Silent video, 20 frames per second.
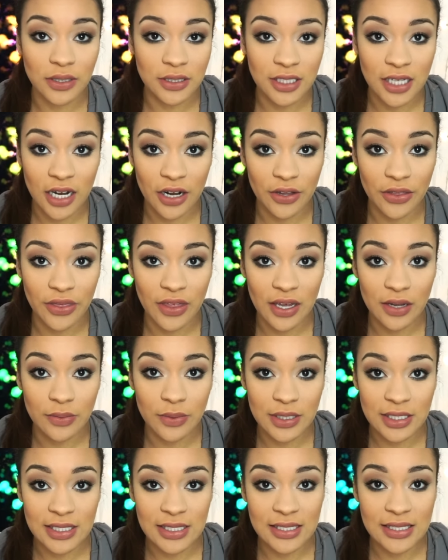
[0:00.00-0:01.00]
entire thing
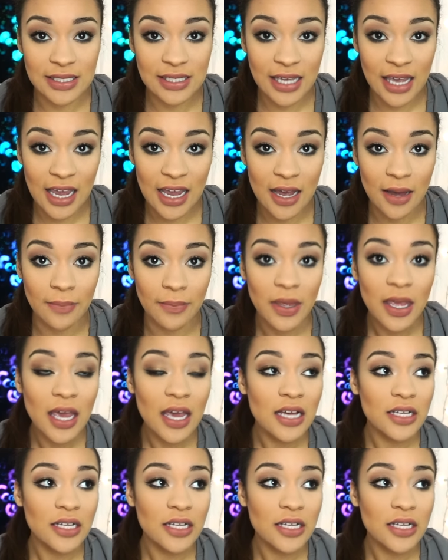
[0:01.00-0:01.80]
was a scam.